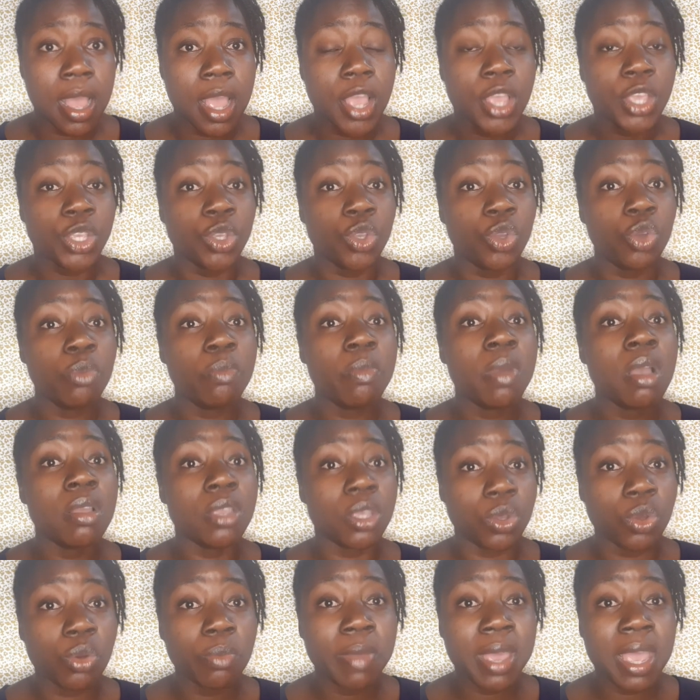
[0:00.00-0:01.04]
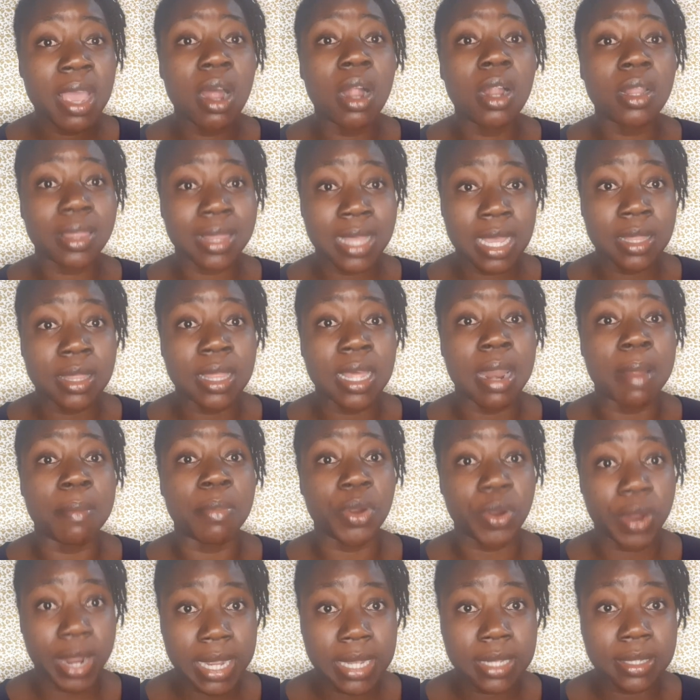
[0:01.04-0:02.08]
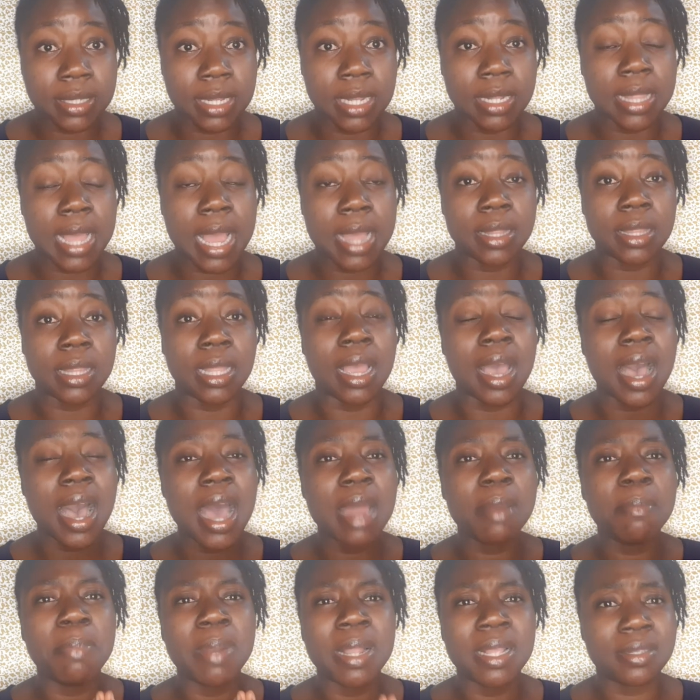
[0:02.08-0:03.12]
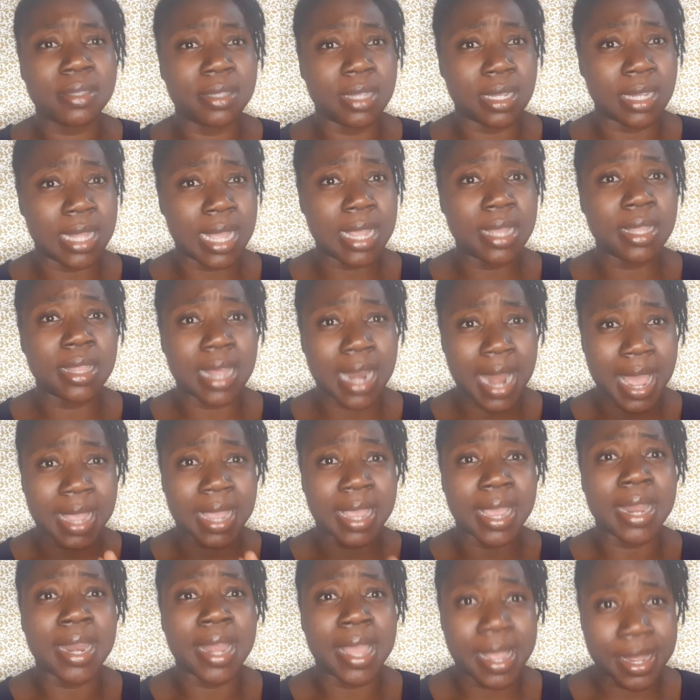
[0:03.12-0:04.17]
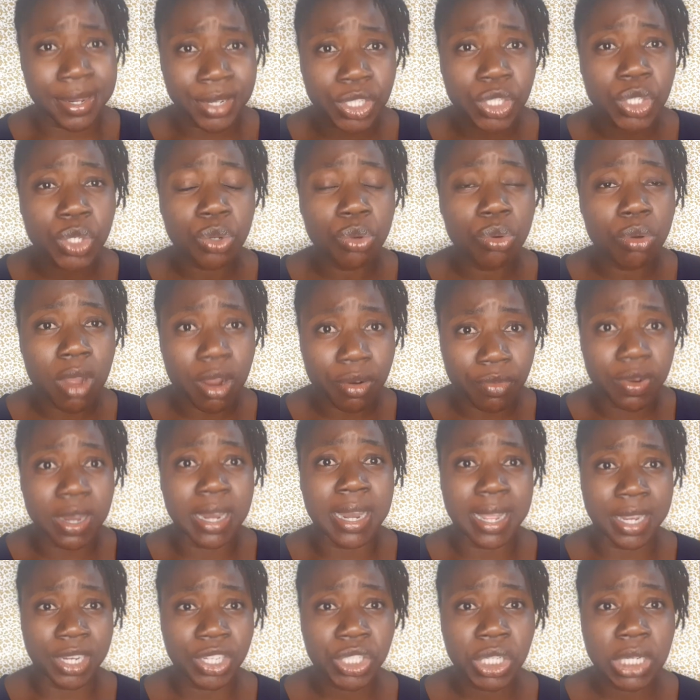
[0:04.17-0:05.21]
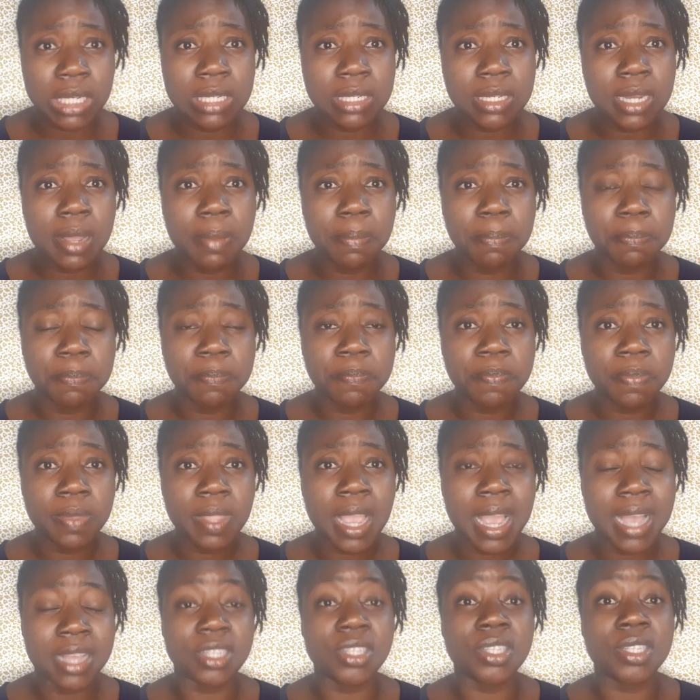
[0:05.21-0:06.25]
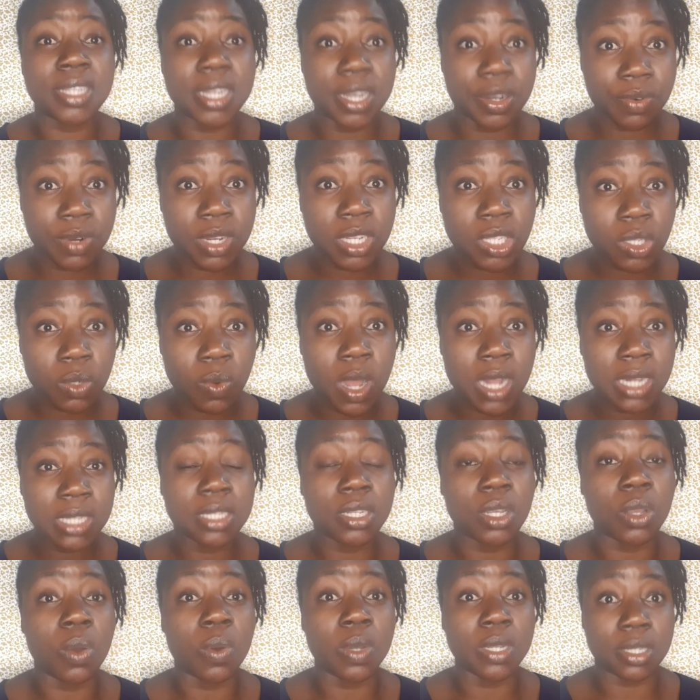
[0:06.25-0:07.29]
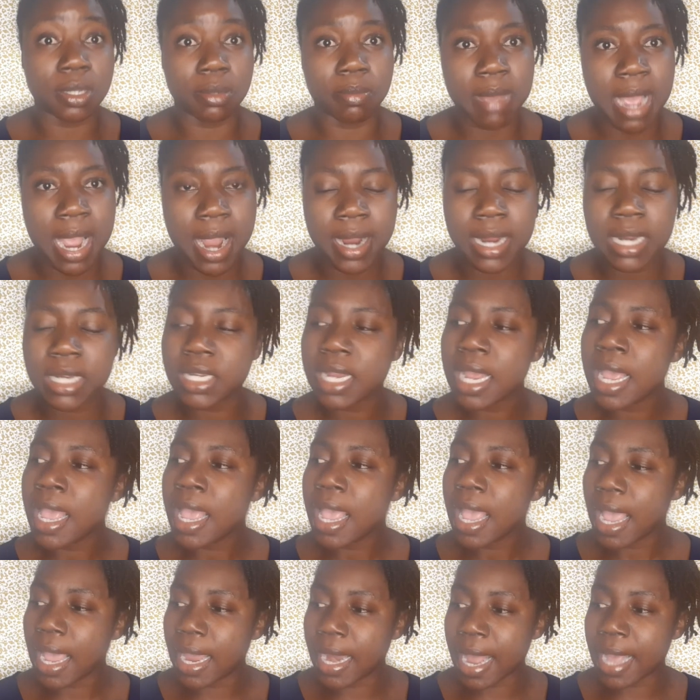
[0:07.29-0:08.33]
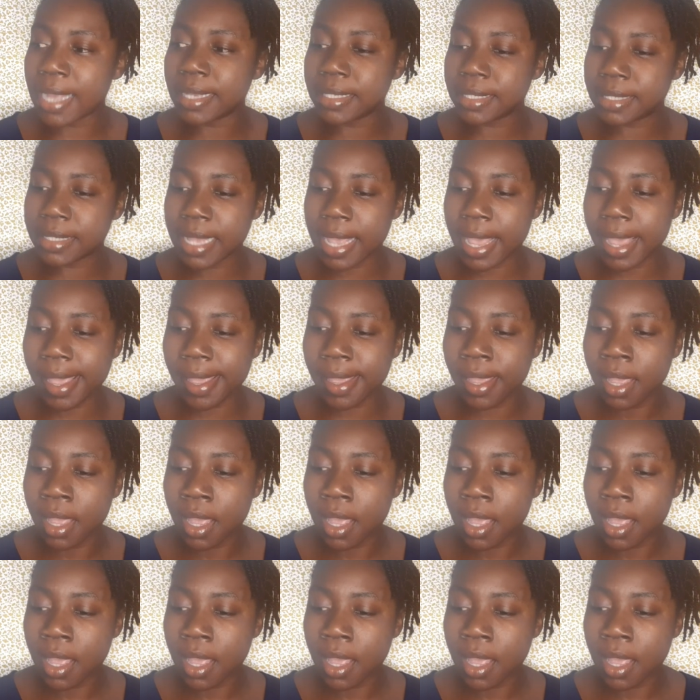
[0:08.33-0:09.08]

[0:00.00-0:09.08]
you may all think that I'm crazy, that God bless the day that I get into a relationship, a serious one, to go into marriage, and I say,